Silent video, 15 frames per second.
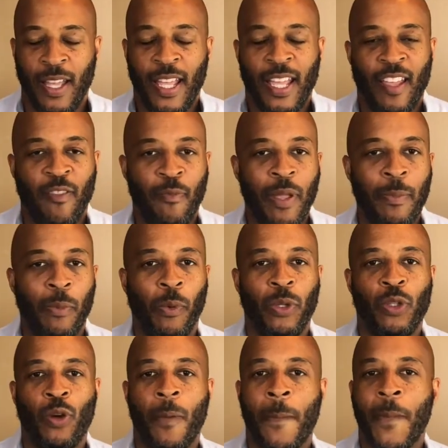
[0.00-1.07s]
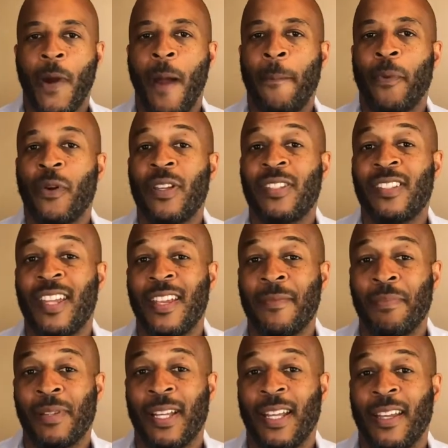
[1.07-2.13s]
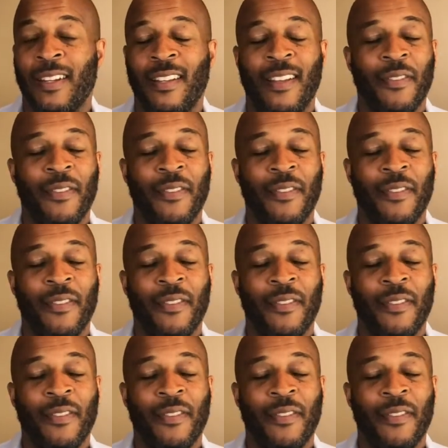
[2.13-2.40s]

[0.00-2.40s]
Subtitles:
If people would do a proper estate plan,